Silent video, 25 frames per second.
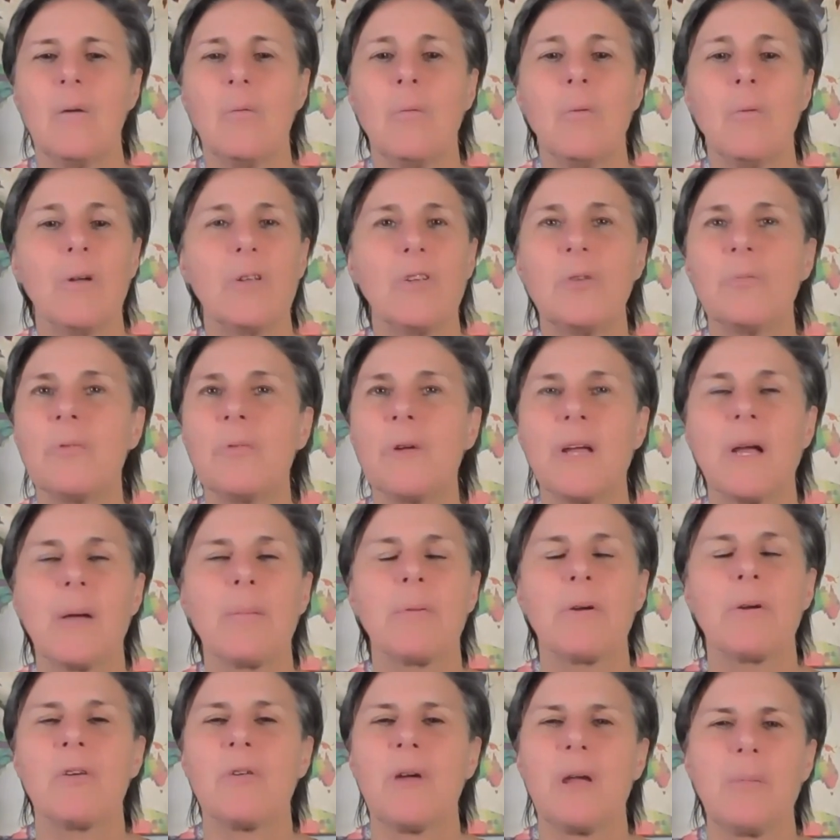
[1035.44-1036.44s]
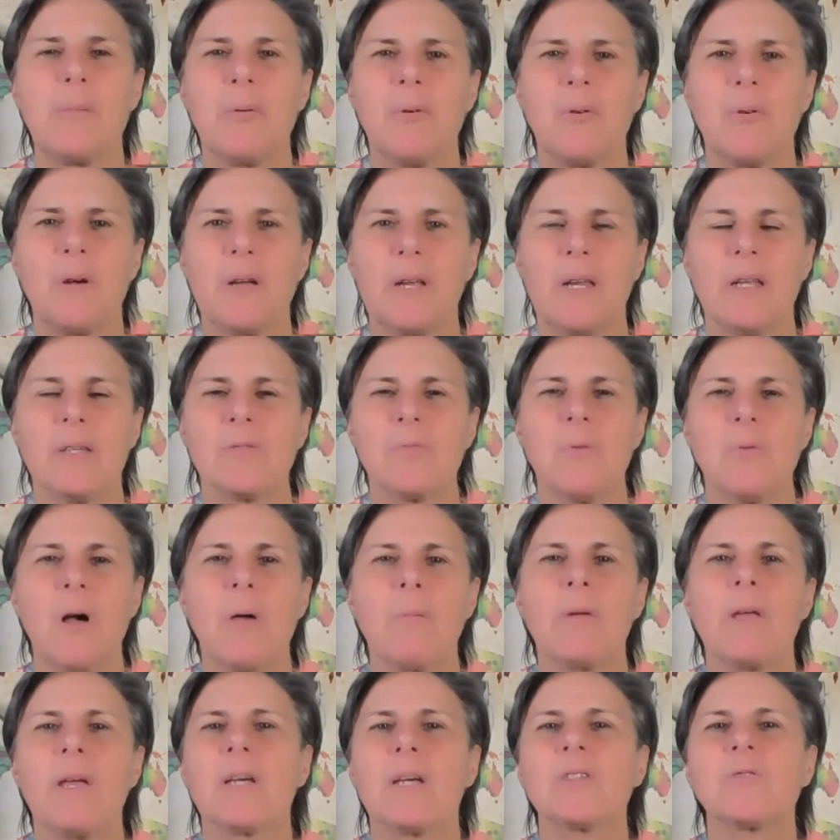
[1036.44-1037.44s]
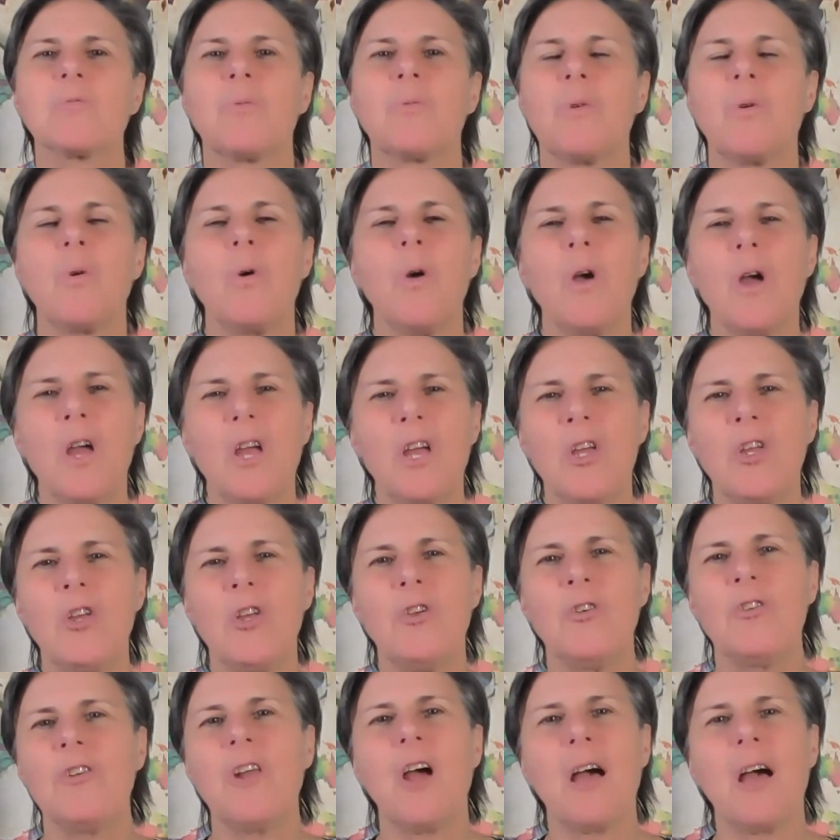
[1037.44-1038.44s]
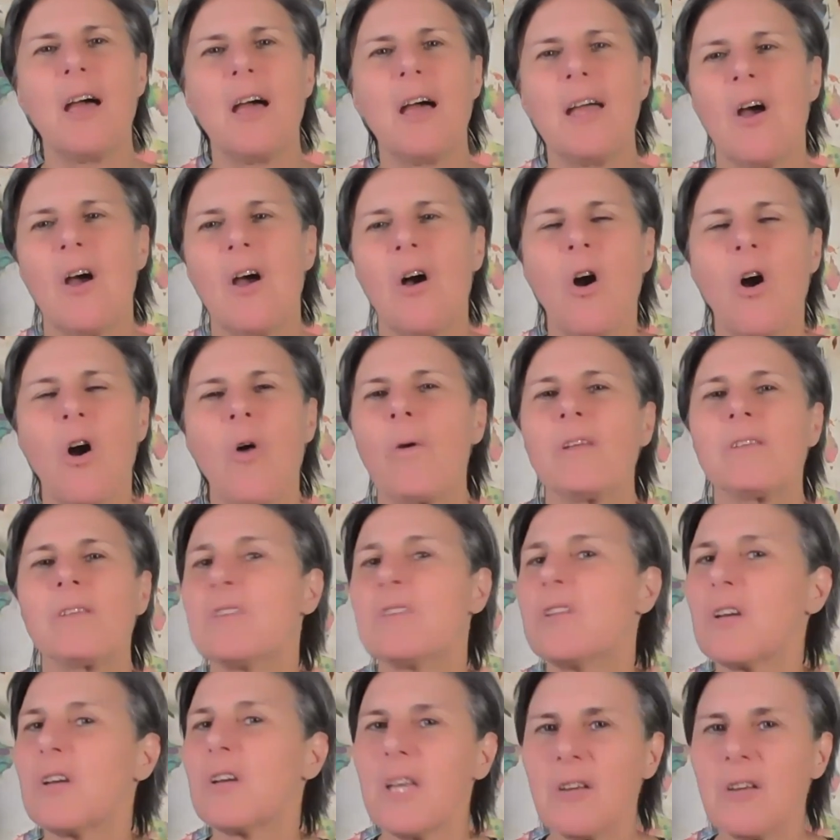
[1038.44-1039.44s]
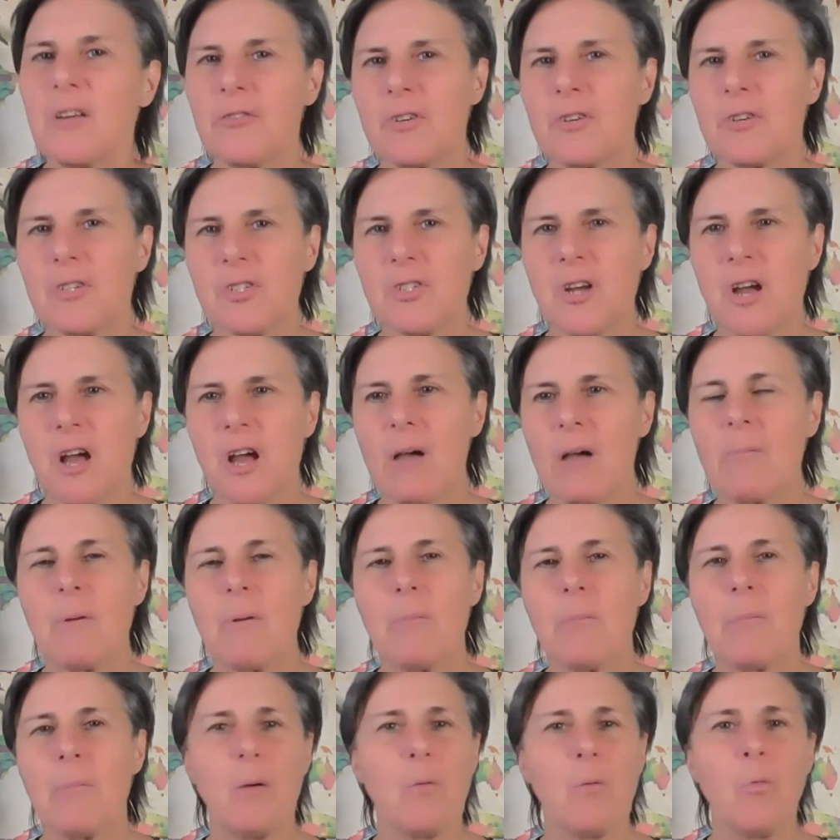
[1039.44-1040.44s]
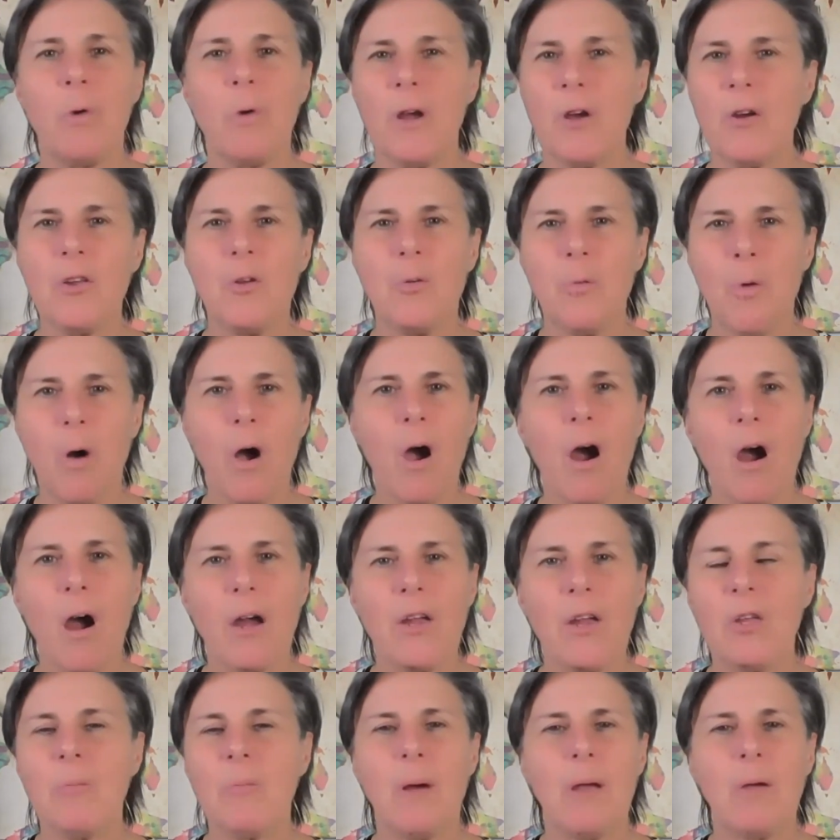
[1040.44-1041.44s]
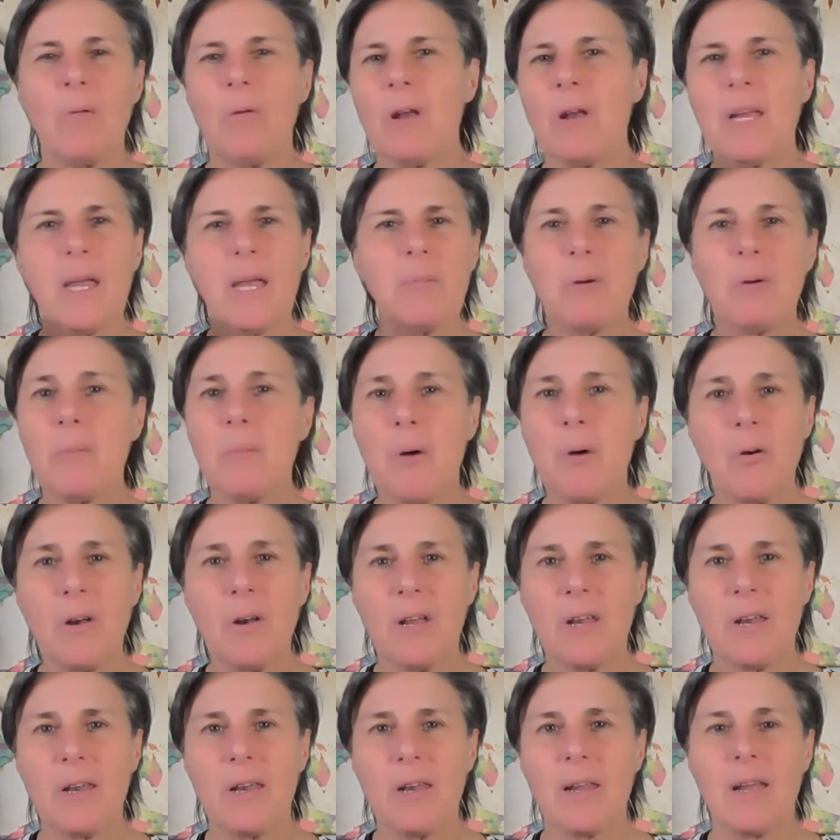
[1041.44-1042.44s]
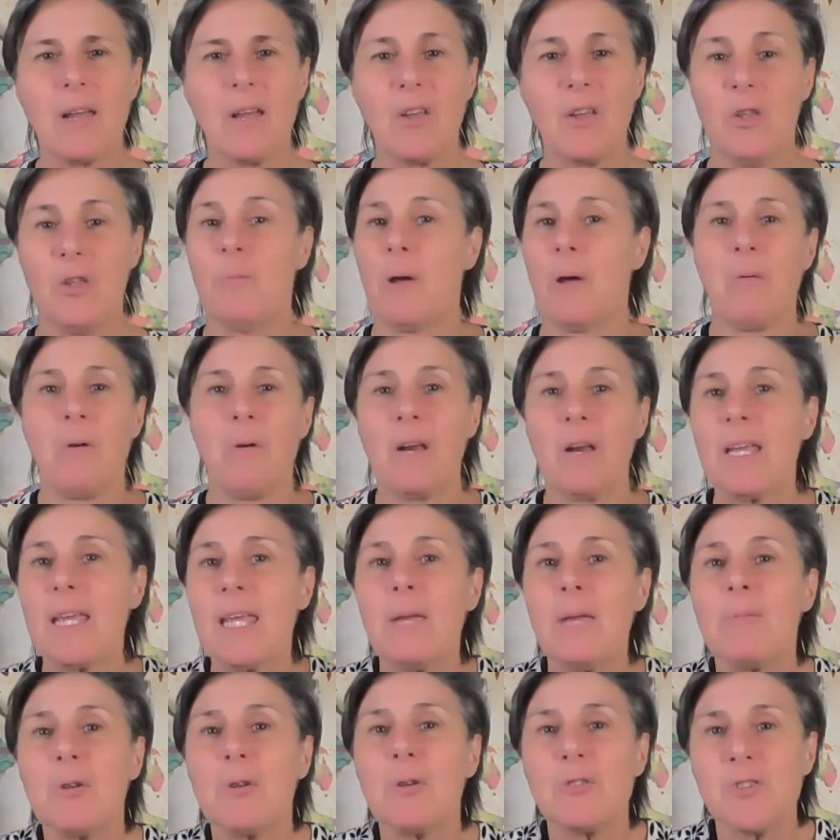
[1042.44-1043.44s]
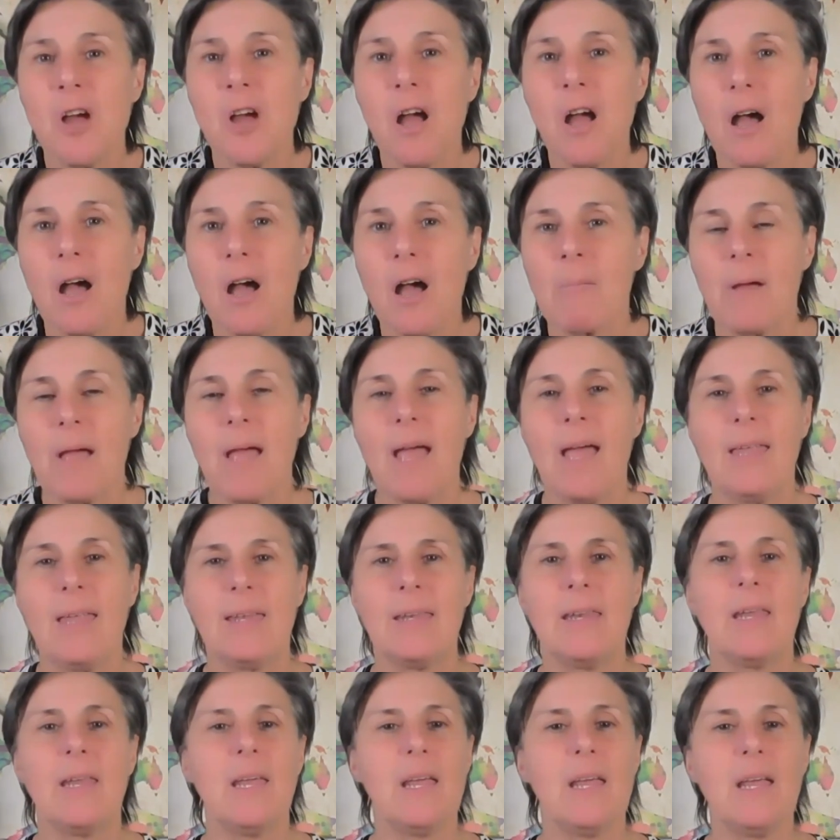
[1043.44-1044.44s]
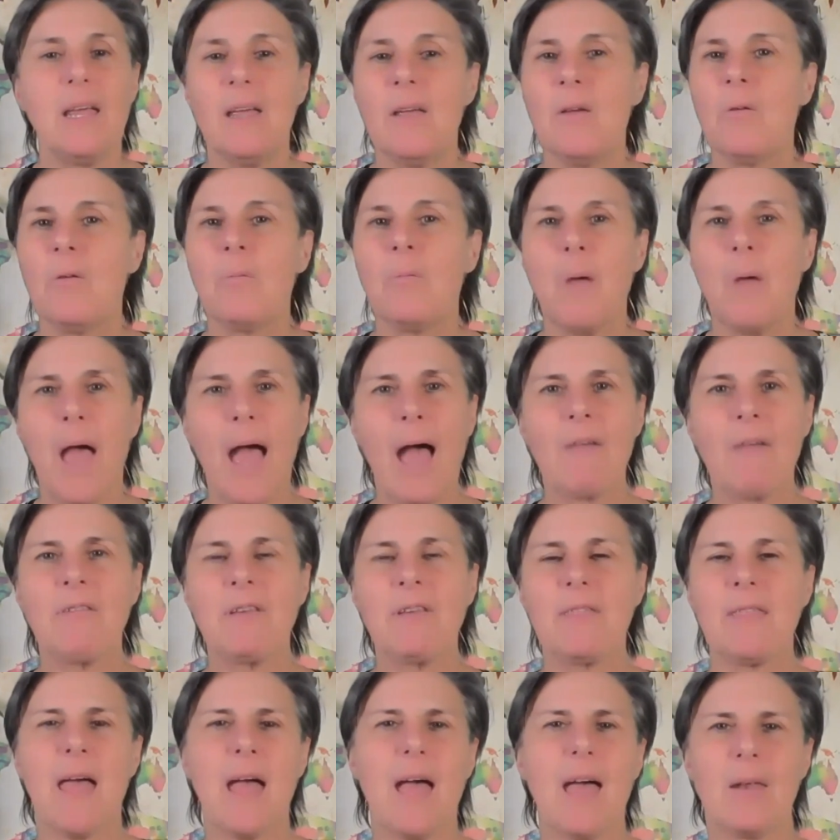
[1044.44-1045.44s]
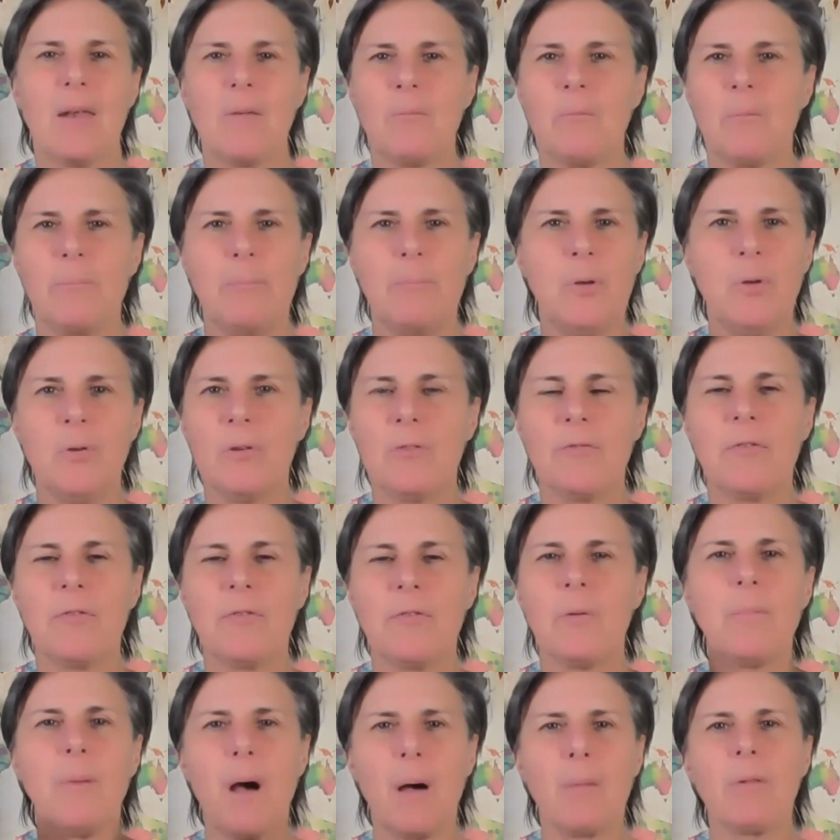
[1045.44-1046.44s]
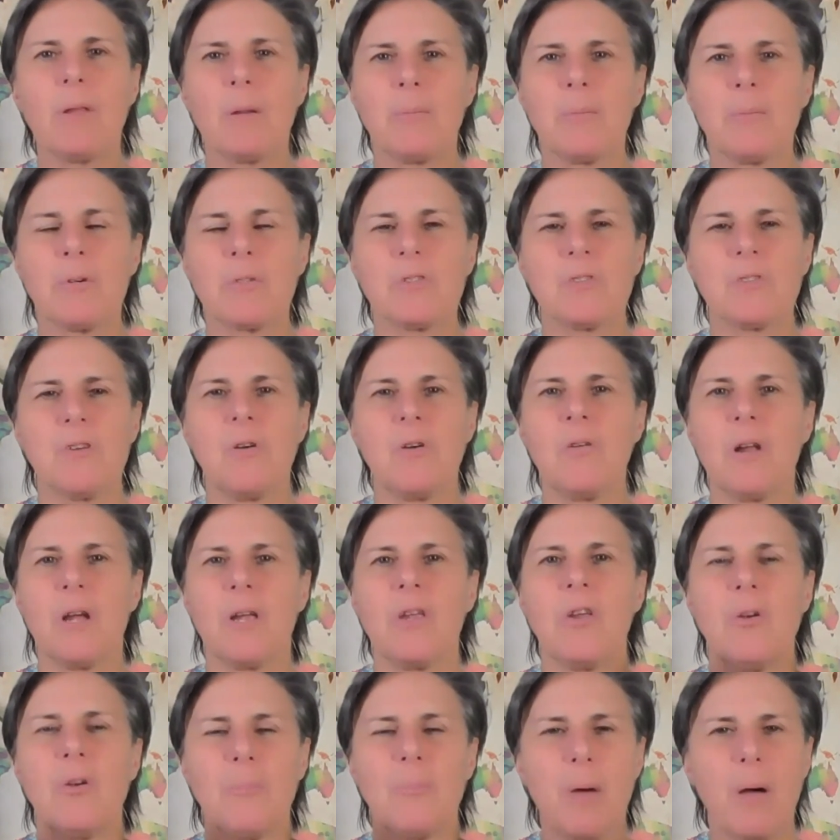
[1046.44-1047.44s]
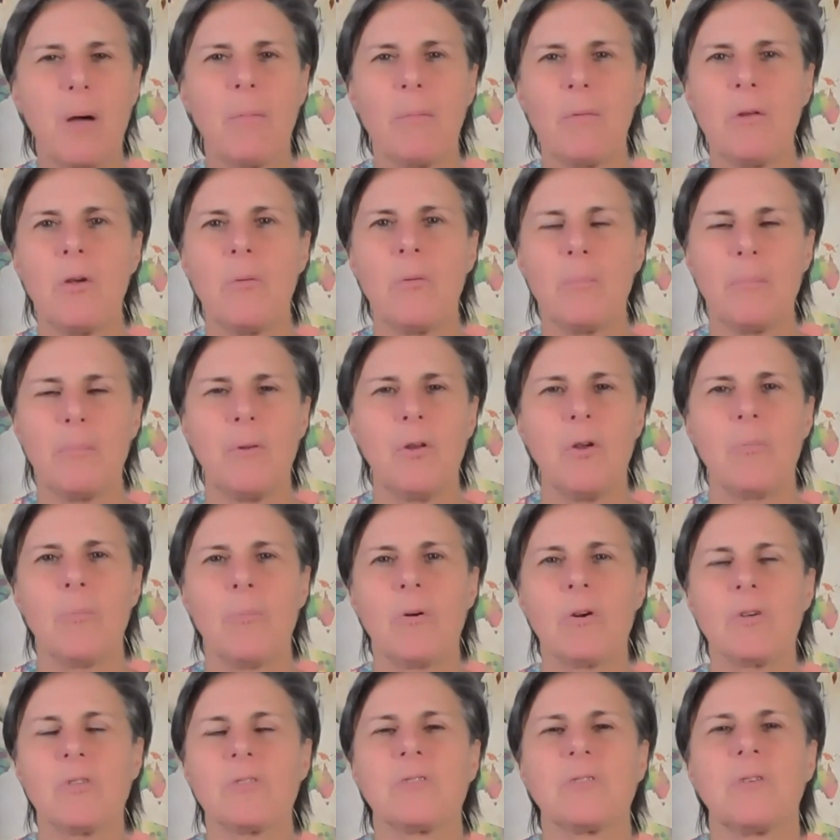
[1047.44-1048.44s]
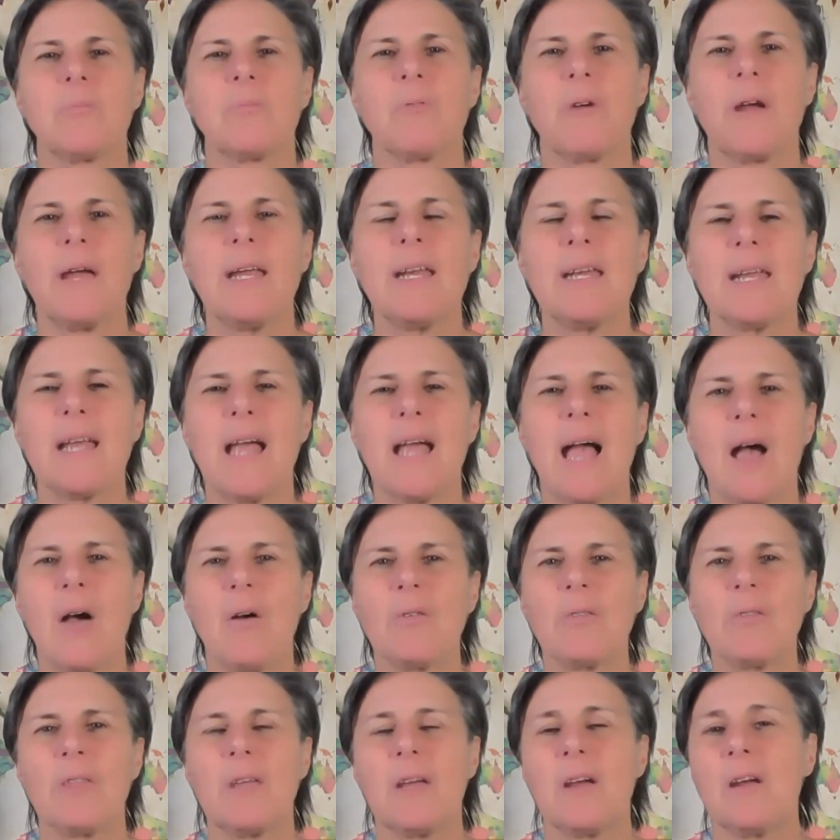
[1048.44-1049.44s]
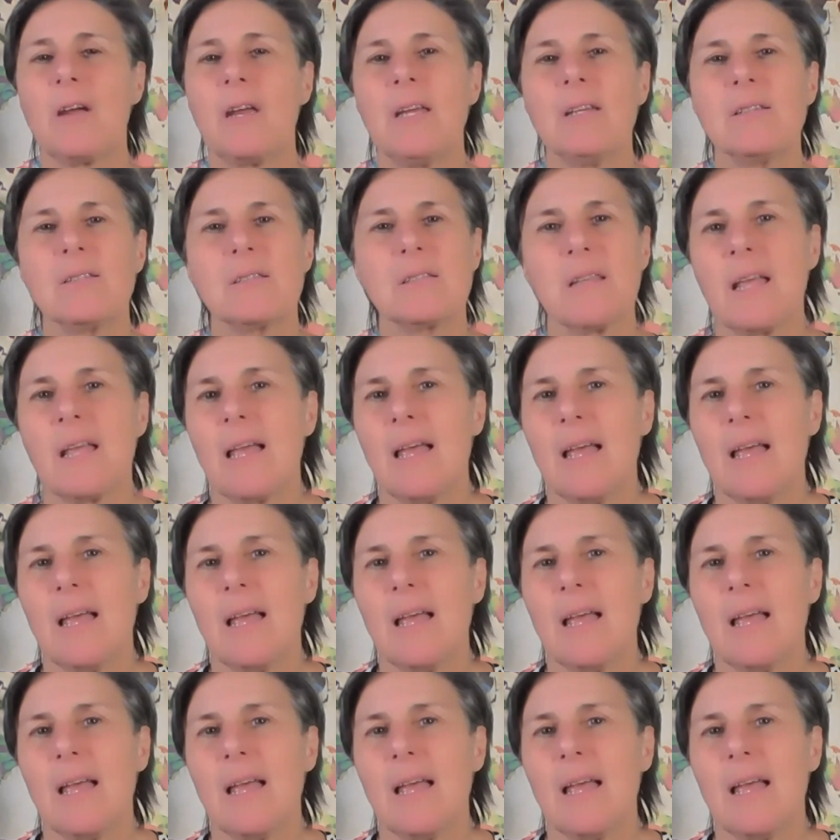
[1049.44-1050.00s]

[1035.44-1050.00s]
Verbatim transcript: well and you bring up a great point as well because you're not always looking for a job but where you are you might want to get promoted you might want to keep your job and having that beautiful public persona your pub your your personal branding out there is